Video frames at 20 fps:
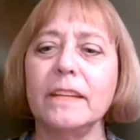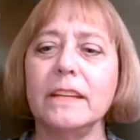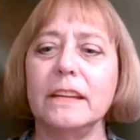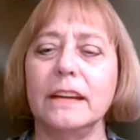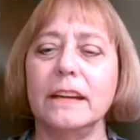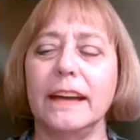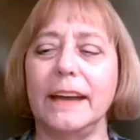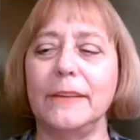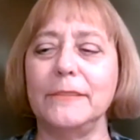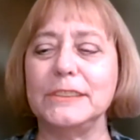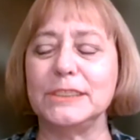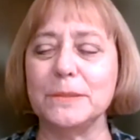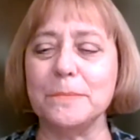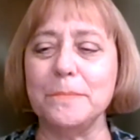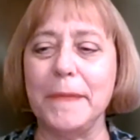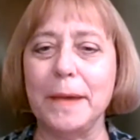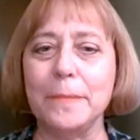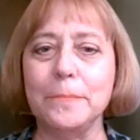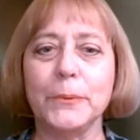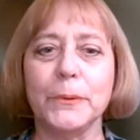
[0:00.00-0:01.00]
I was a
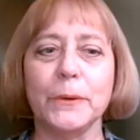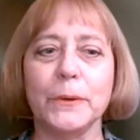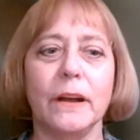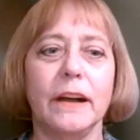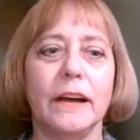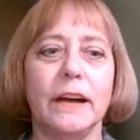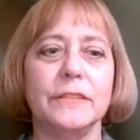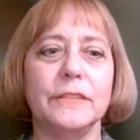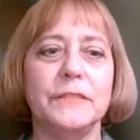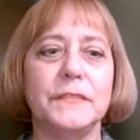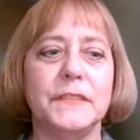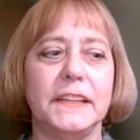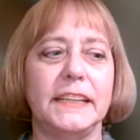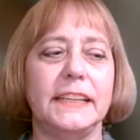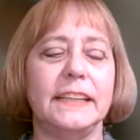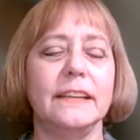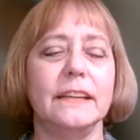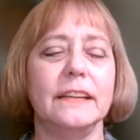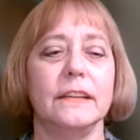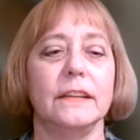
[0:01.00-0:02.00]
member of
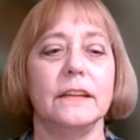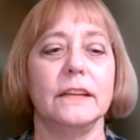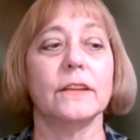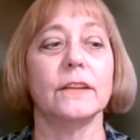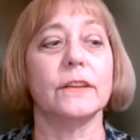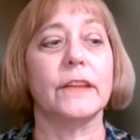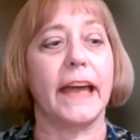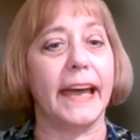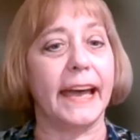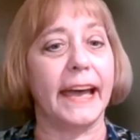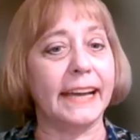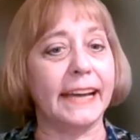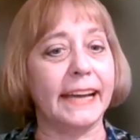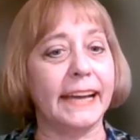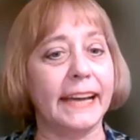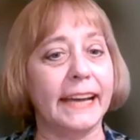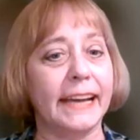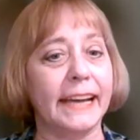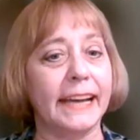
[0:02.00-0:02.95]
the last